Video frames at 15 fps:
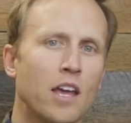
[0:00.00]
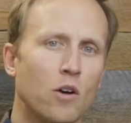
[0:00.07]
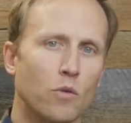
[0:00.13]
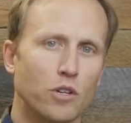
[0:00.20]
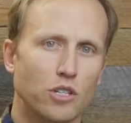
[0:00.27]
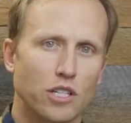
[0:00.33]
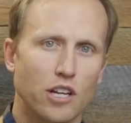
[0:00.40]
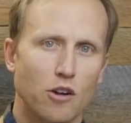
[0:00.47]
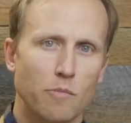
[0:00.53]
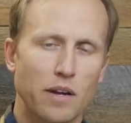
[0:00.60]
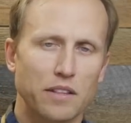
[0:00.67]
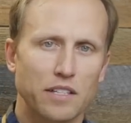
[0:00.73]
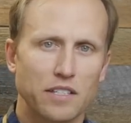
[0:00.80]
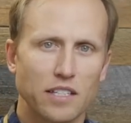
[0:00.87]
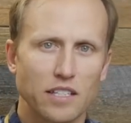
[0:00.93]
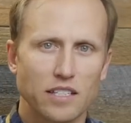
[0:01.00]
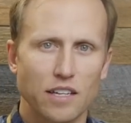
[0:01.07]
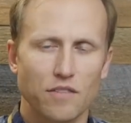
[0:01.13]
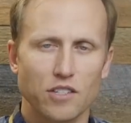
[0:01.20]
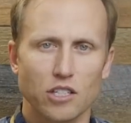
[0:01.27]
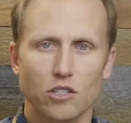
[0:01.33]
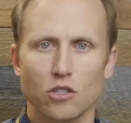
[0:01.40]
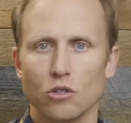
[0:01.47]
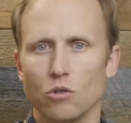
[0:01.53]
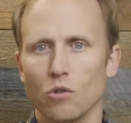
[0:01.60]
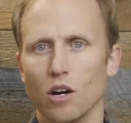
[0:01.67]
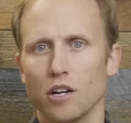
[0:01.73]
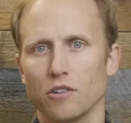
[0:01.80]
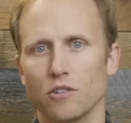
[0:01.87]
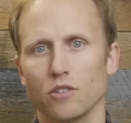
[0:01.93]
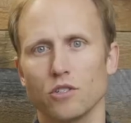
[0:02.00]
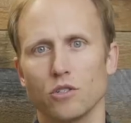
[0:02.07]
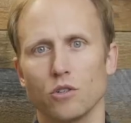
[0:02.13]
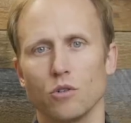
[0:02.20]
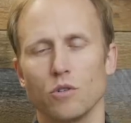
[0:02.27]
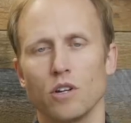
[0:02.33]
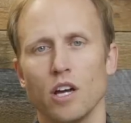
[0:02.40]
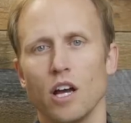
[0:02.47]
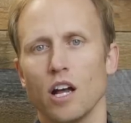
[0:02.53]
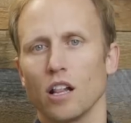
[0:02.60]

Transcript: We should hear about the D7200 soon.